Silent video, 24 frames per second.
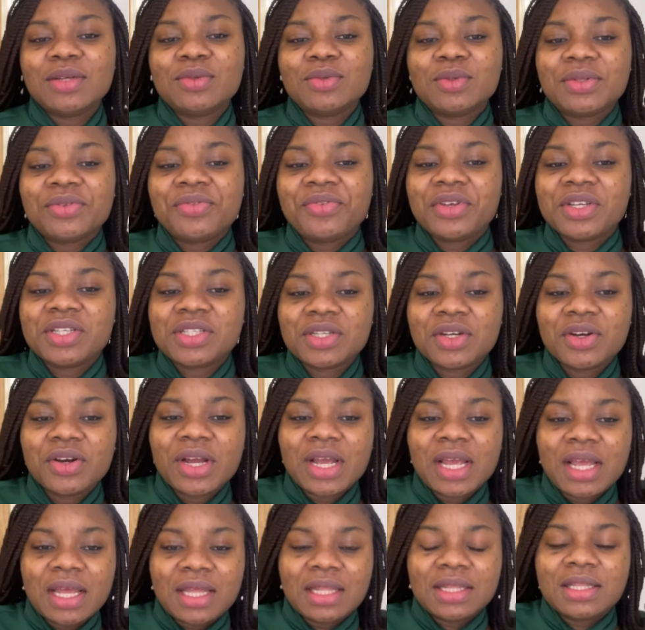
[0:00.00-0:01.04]
with the facial
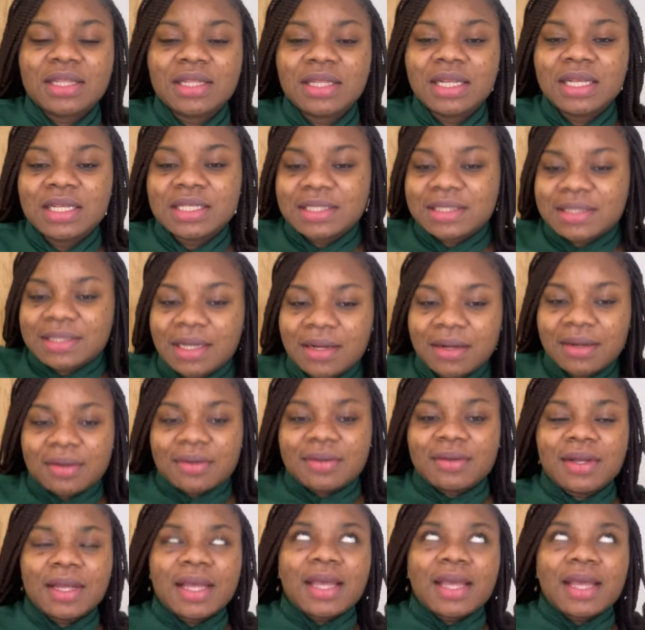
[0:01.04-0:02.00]
hair, the laser